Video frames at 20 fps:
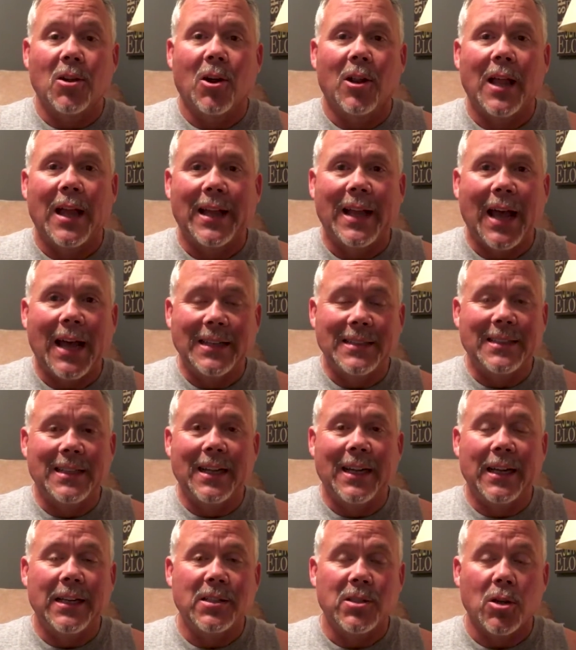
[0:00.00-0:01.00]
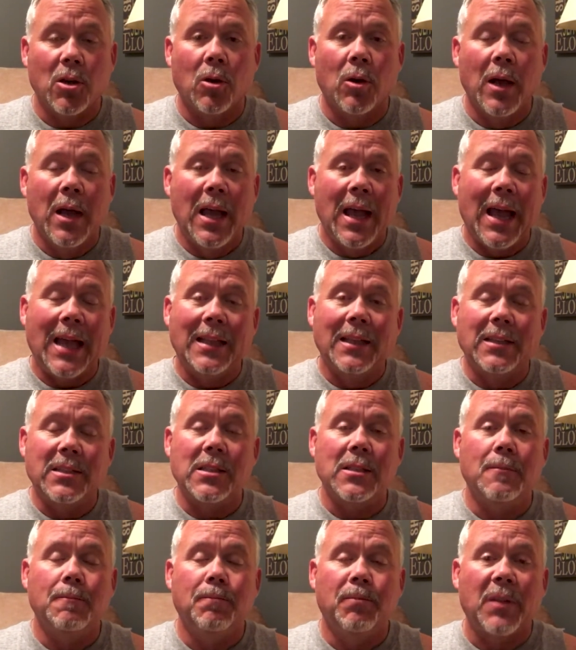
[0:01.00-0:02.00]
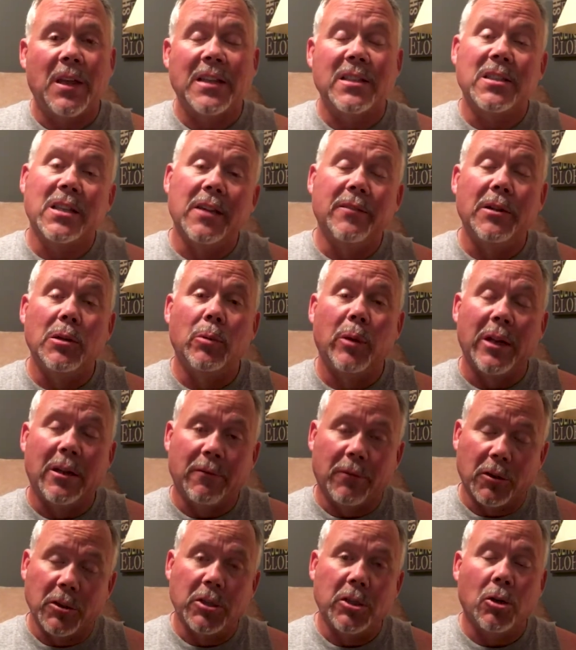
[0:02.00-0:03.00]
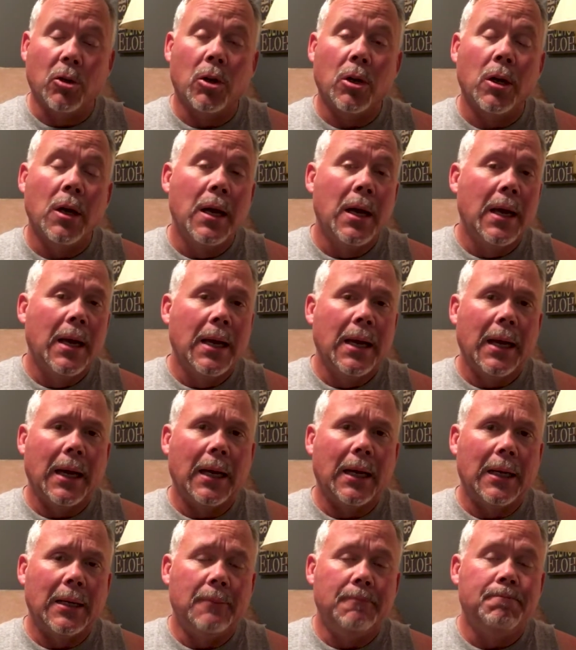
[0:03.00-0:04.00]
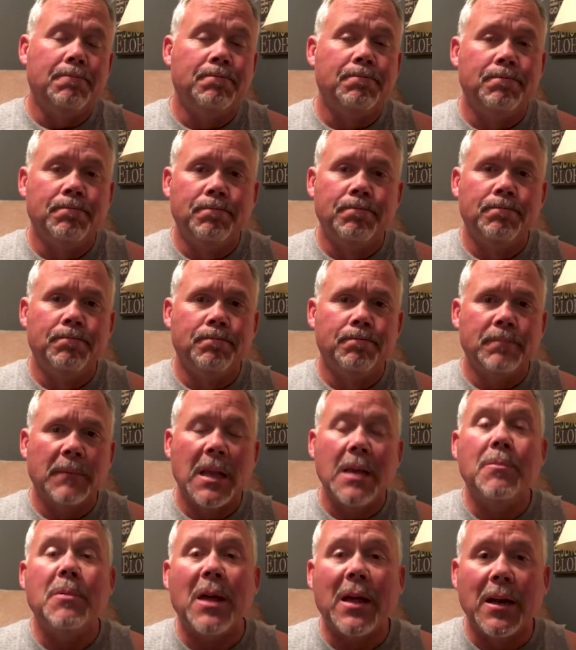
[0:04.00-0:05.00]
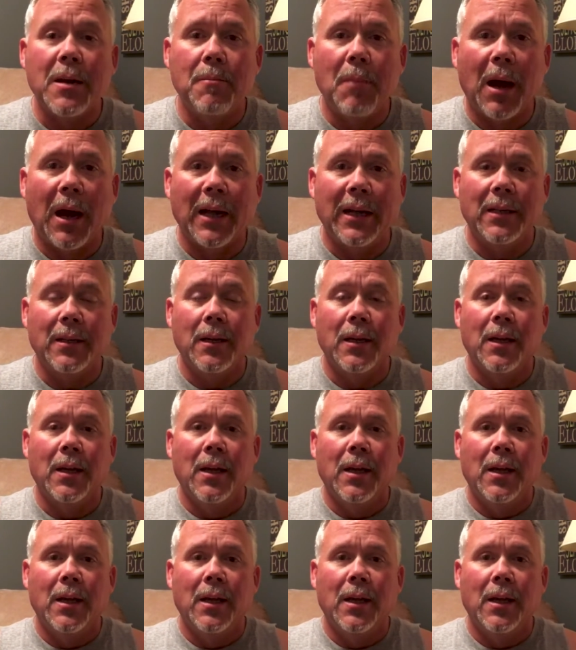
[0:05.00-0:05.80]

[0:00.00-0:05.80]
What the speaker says: all I got today. So, hey, listen, Thanksgiving week for sure. Keep that in mind.